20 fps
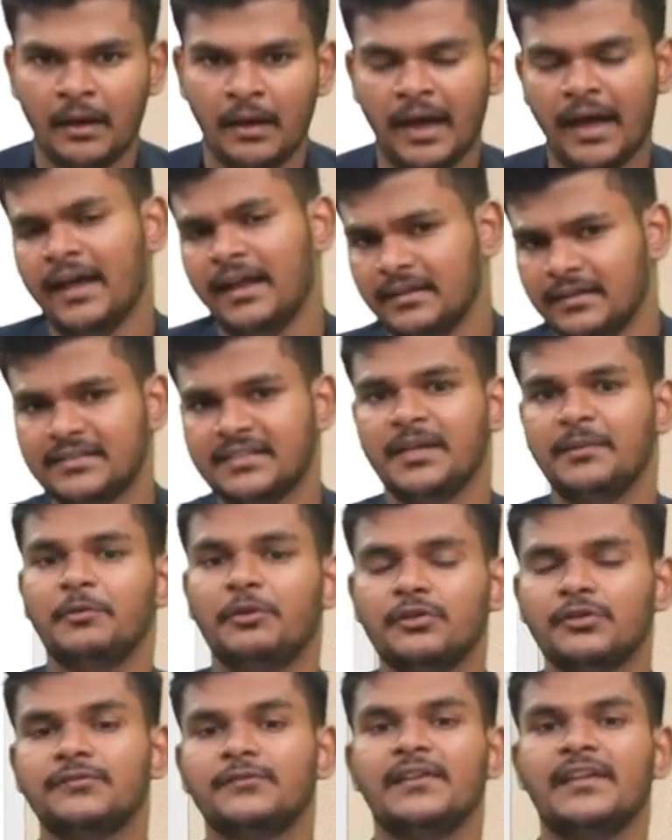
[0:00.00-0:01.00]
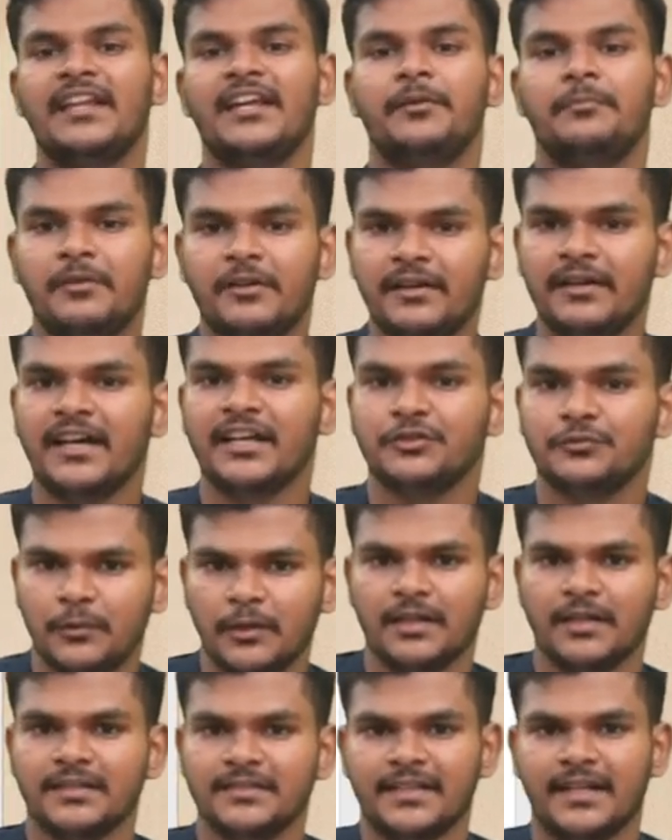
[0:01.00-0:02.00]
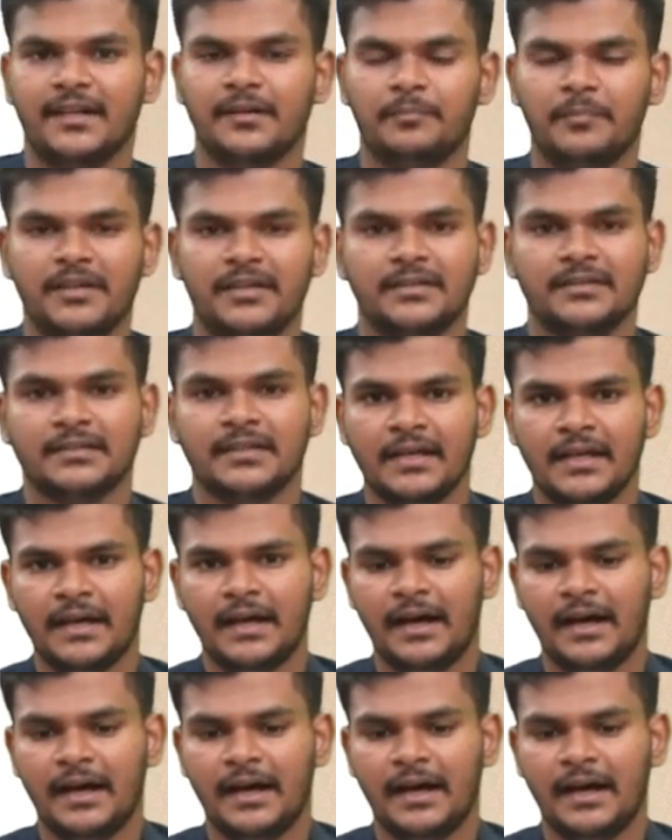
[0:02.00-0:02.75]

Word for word: And same goes for labor as well, isn't it? Because,